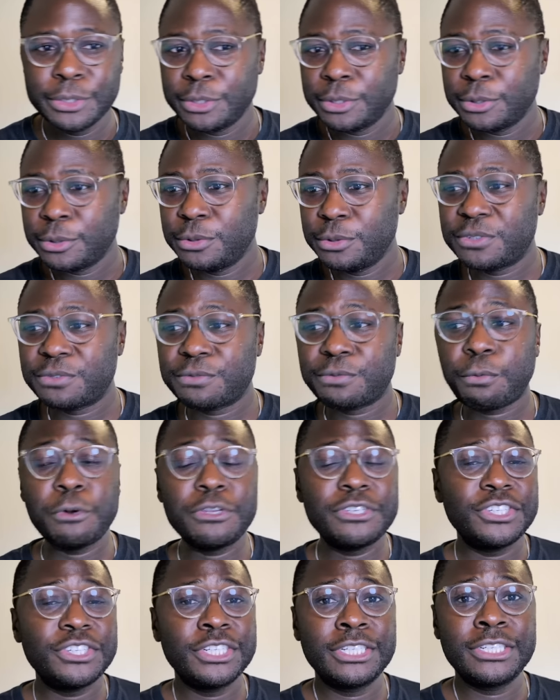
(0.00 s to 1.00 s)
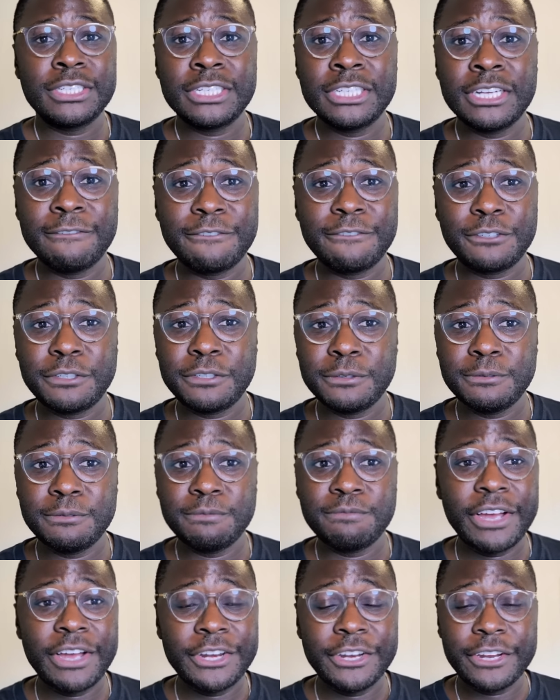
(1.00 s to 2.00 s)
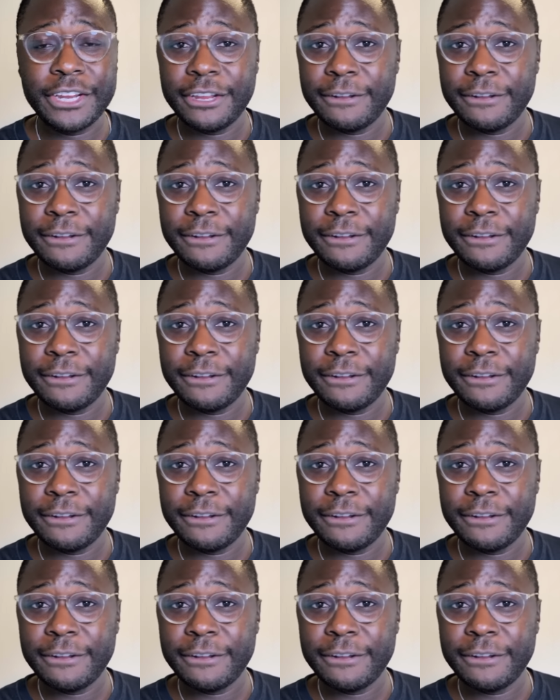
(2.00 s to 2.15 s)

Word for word: who's fortunate enough to find